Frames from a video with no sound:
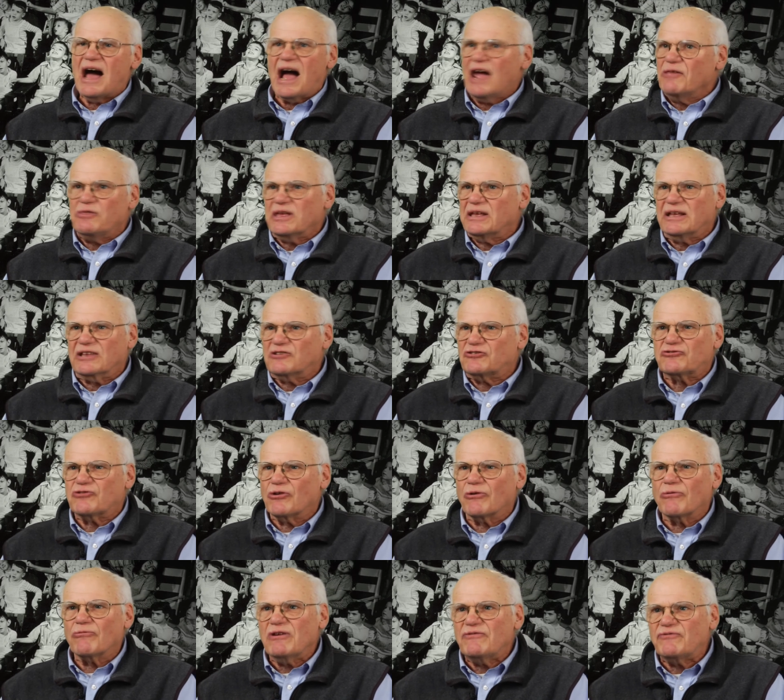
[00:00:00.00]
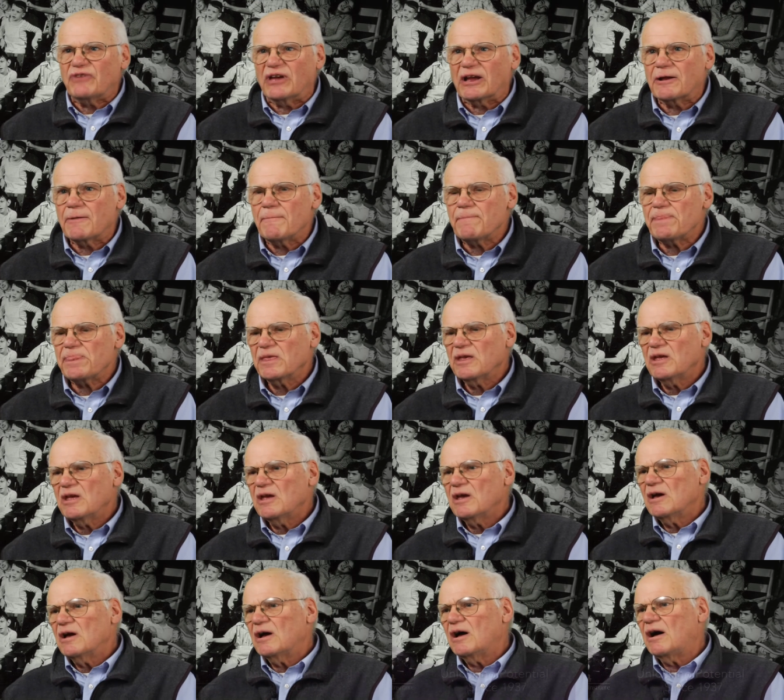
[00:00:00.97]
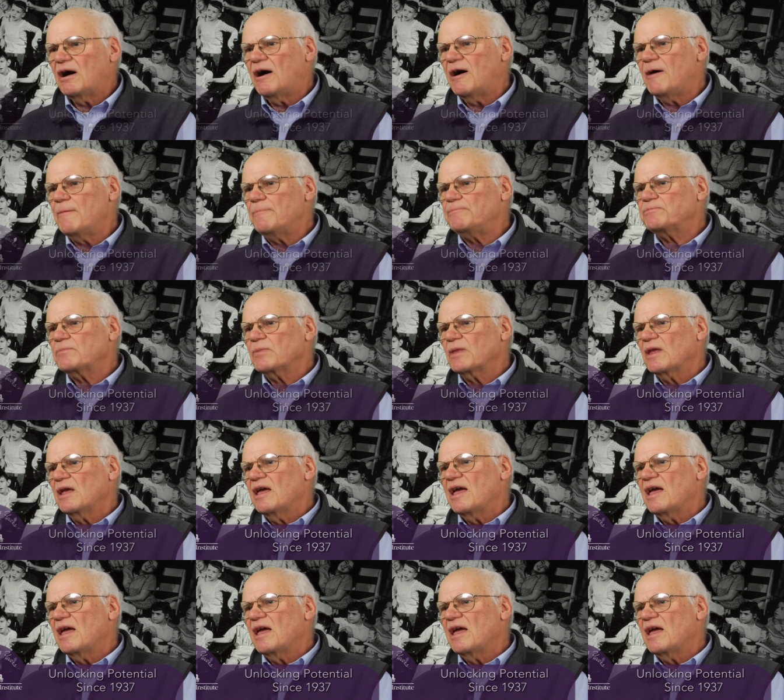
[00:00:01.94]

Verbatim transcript: I think it's terrific. Um,